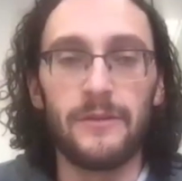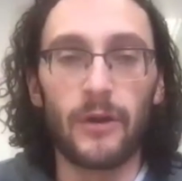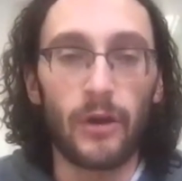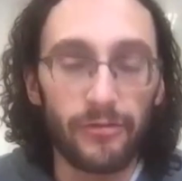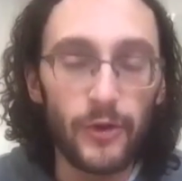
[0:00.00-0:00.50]

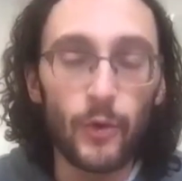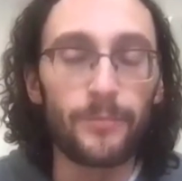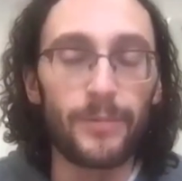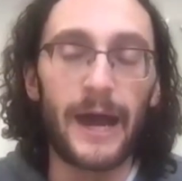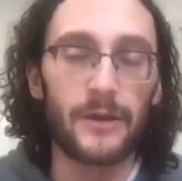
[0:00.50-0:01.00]
there are fewer
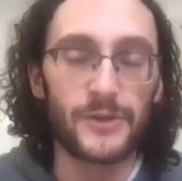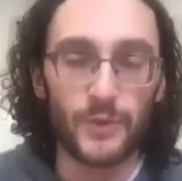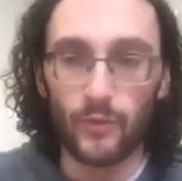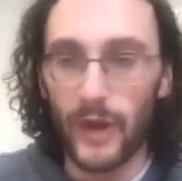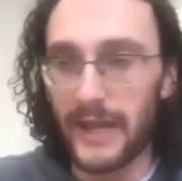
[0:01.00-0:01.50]
buyers
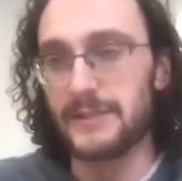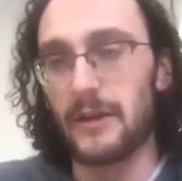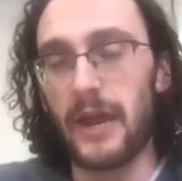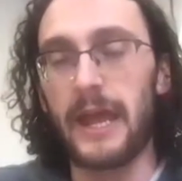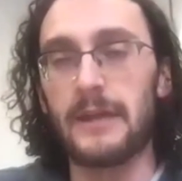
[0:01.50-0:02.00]
who are raising
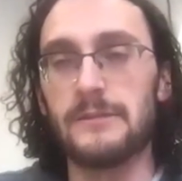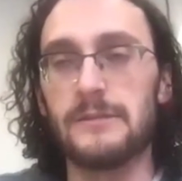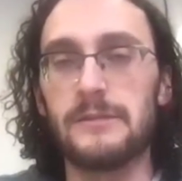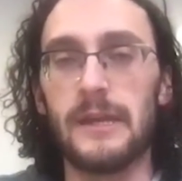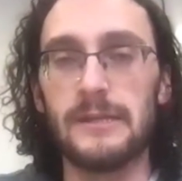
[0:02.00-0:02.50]
their
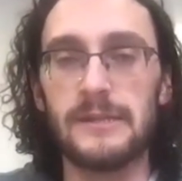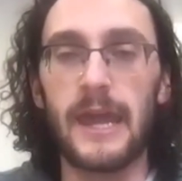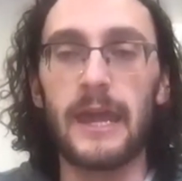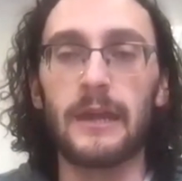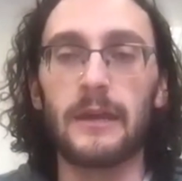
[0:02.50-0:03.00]
hands and
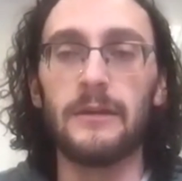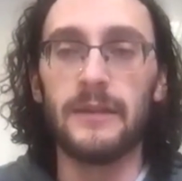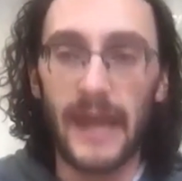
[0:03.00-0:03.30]
saying,